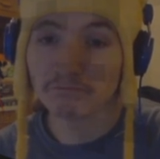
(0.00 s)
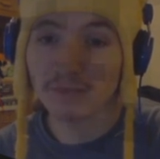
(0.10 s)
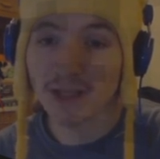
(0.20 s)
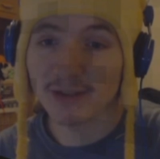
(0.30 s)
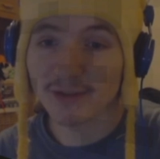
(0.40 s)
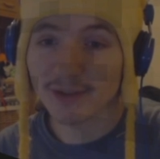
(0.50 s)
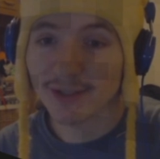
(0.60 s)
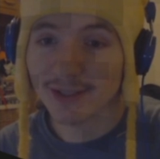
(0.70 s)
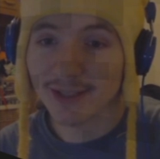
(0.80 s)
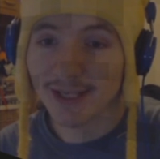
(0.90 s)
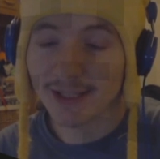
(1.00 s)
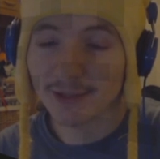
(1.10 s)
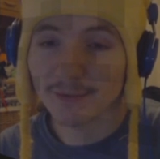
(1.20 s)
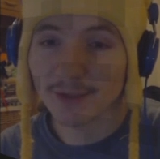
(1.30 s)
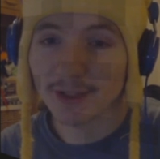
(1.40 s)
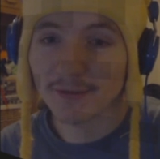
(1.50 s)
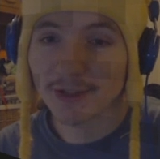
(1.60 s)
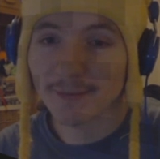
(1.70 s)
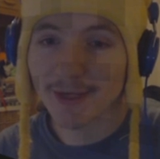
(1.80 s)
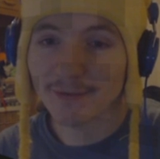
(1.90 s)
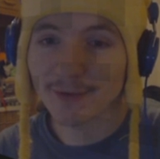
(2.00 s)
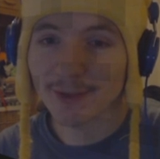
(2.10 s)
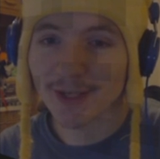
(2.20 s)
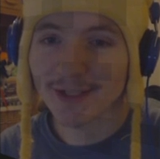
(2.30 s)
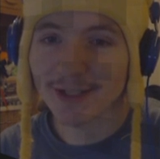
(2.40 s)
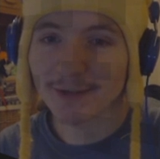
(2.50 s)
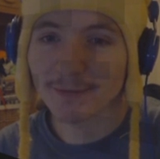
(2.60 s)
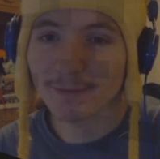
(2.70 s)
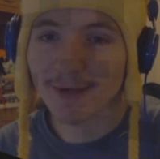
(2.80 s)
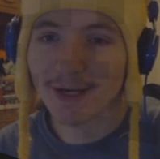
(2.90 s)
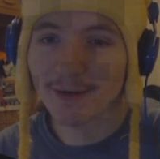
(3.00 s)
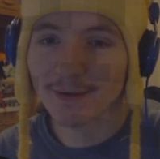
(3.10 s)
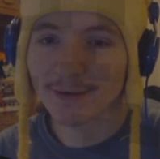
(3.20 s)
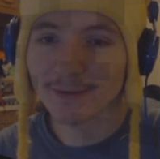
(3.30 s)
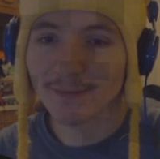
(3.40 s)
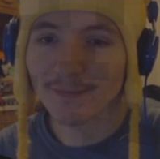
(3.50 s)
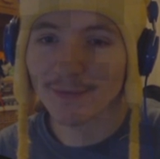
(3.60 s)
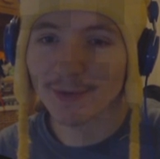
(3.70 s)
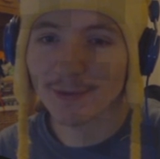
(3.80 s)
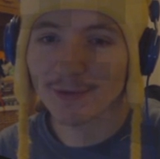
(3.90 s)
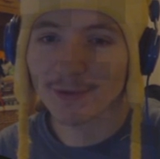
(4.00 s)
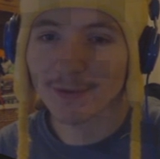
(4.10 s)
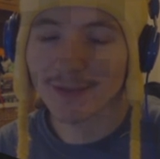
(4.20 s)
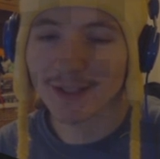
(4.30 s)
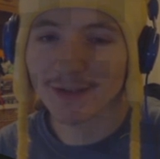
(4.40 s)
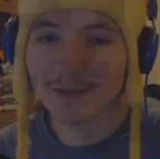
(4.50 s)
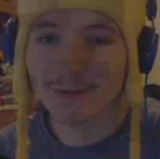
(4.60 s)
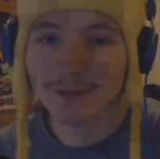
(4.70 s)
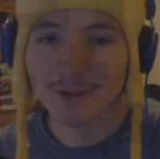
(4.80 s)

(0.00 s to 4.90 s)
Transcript: Nice. And another Smite free, which I guess I could repair those two if I needed to.